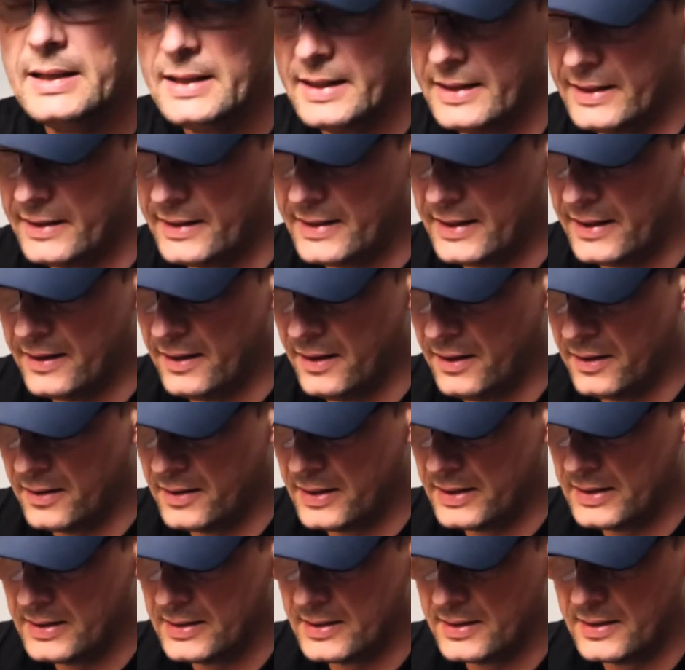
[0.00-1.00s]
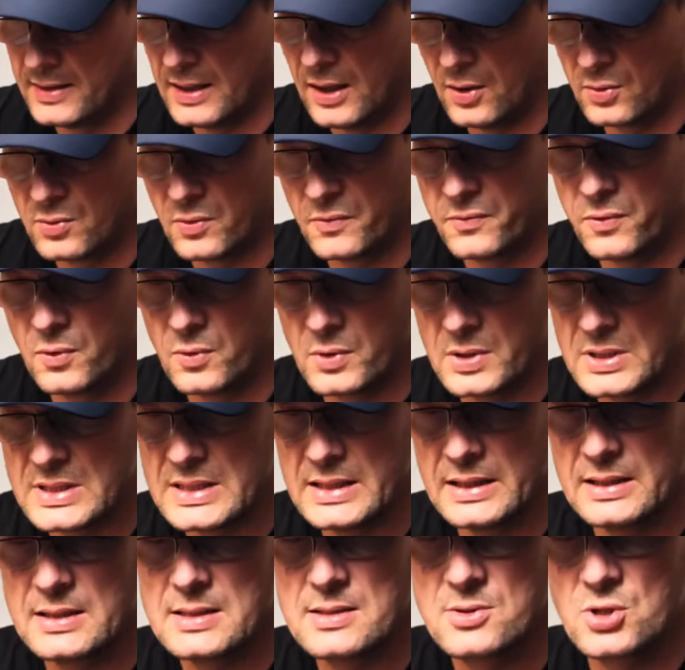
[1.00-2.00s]
and there
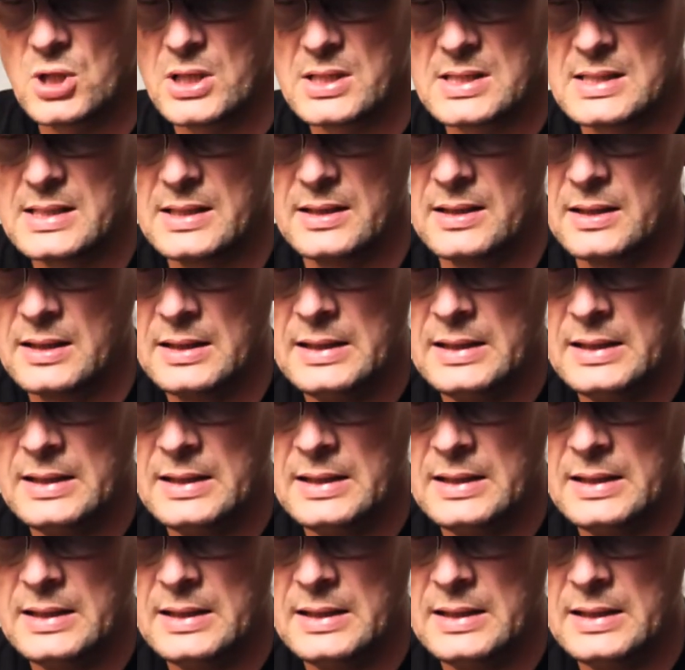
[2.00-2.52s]
autofocusing is just